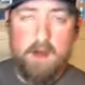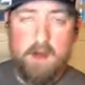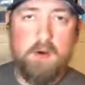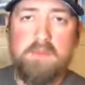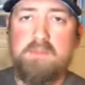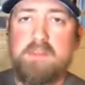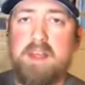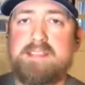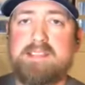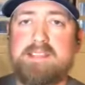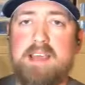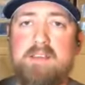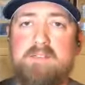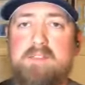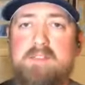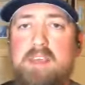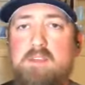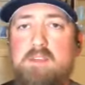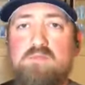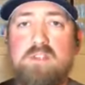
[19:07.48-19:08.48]
know, it's got
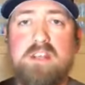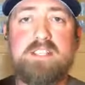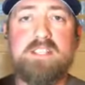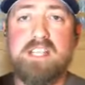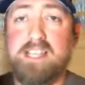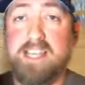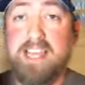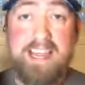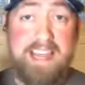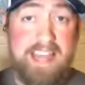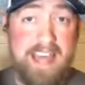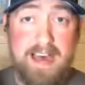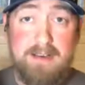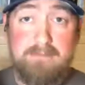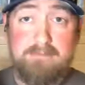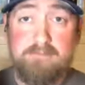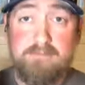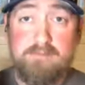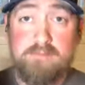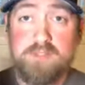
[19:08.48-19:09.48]
the Rigid Link app,
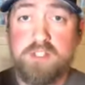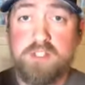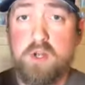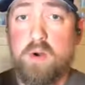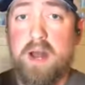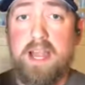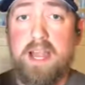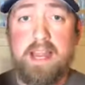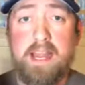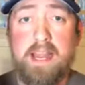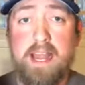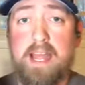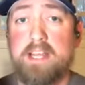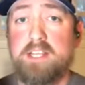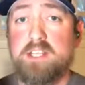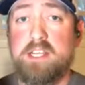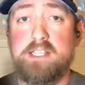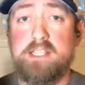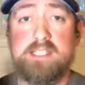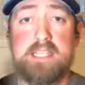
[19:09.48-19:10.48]
so I can
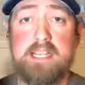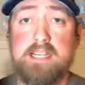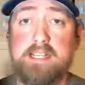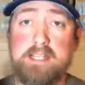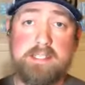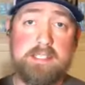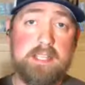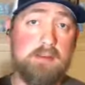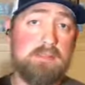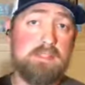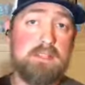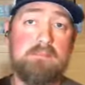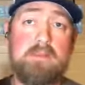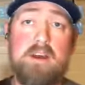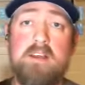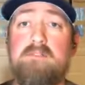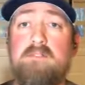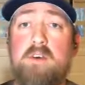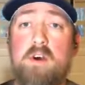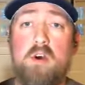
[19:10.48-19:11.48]
actually sync this up to
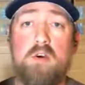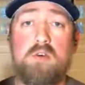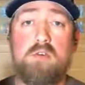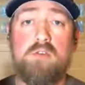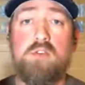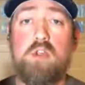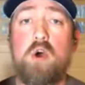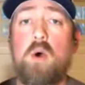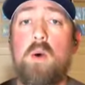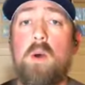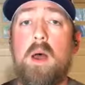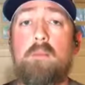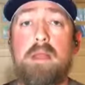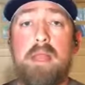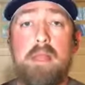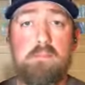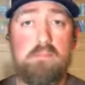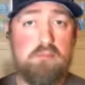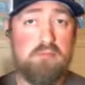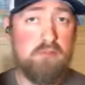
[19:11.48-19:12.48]
my phone, know how
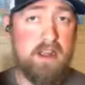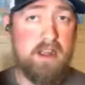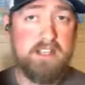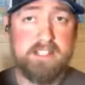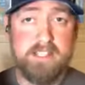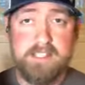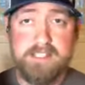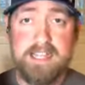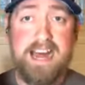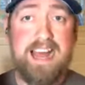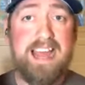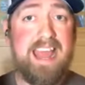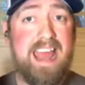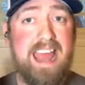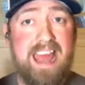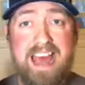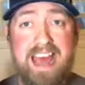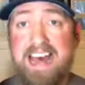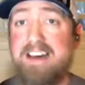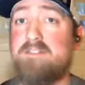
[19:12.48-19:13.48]
many presses I
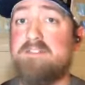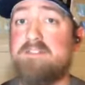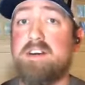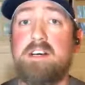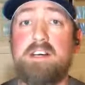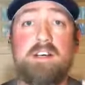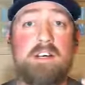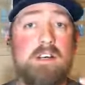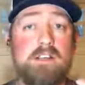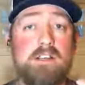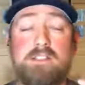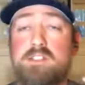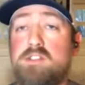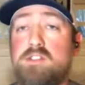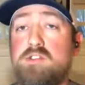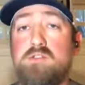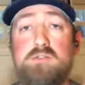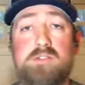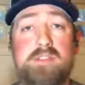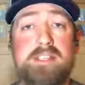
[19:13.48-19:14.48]
have
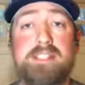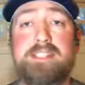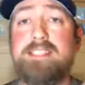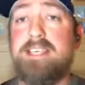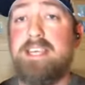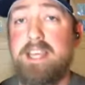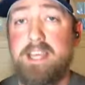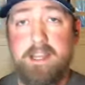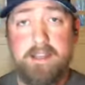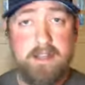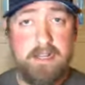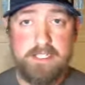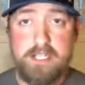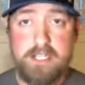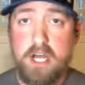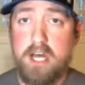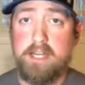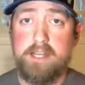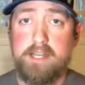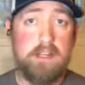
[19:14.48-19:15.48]
to the T. It's
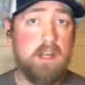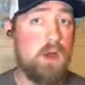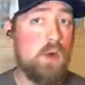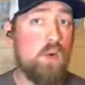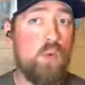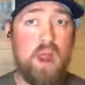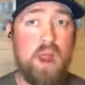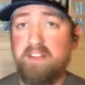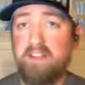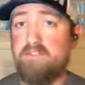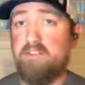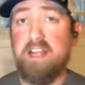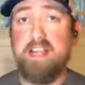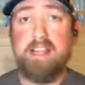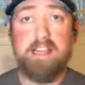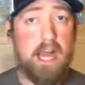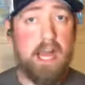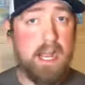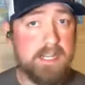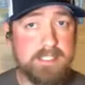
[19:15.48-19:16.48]
not waiting for any
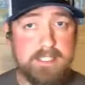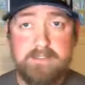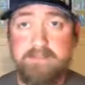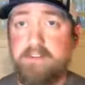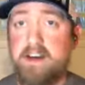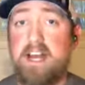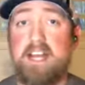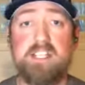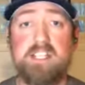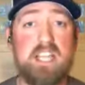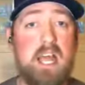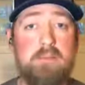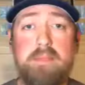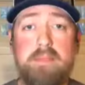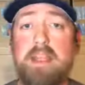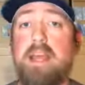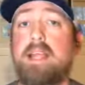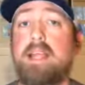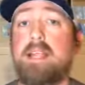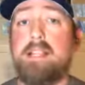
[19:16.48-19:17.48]
lights to flash at
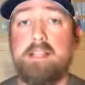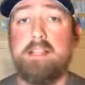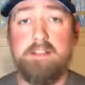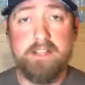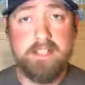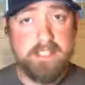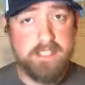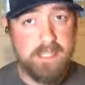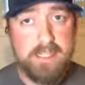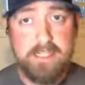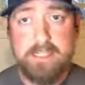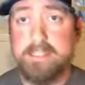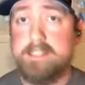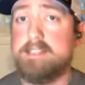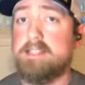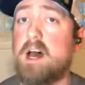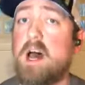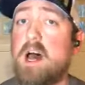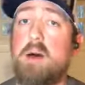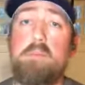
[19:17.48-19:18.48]
me. I can literally sync
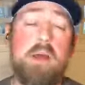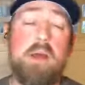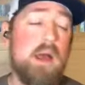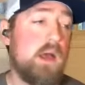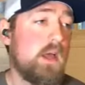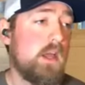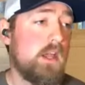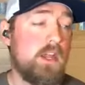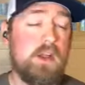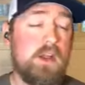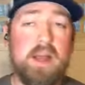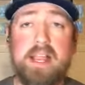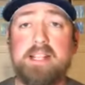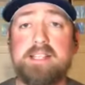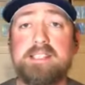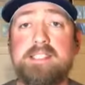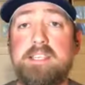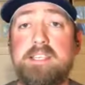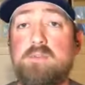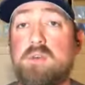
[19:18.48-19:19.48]
this up. You know, I can
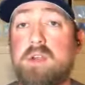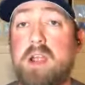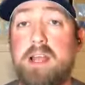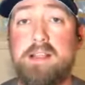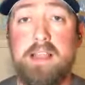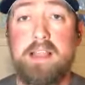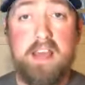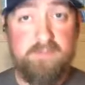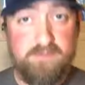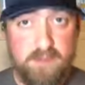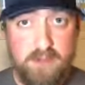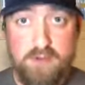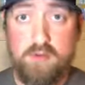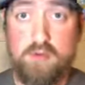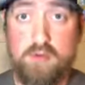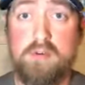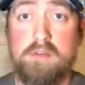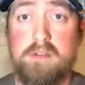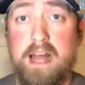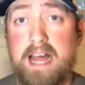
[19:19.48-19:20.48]
see where I left the
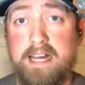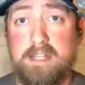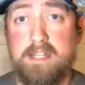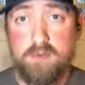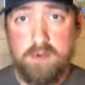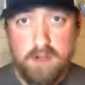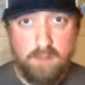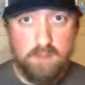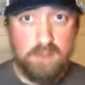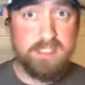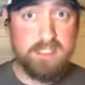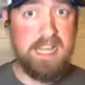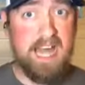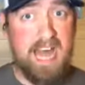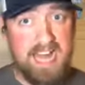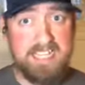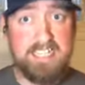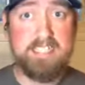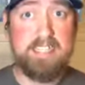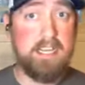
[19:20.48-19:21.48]
tool last, where it was
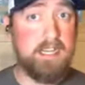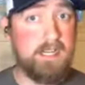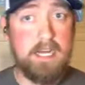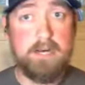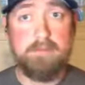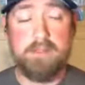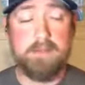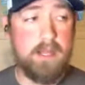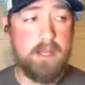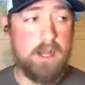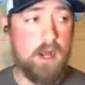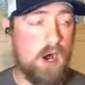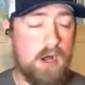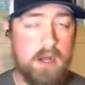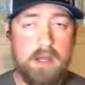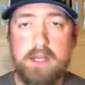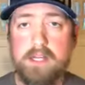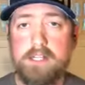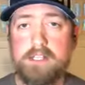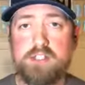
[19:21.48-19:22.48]
last synced up. So I'm like, oh,
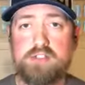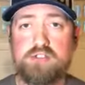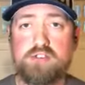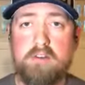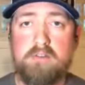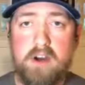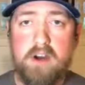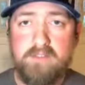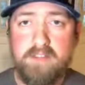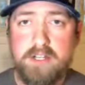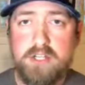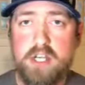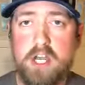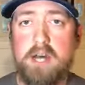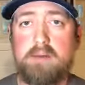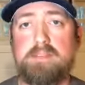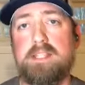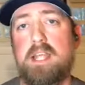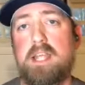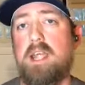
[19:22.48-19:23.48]
just drove off the
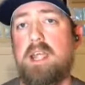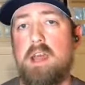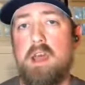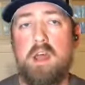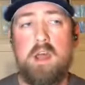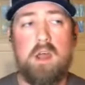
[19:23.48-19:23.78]
job site.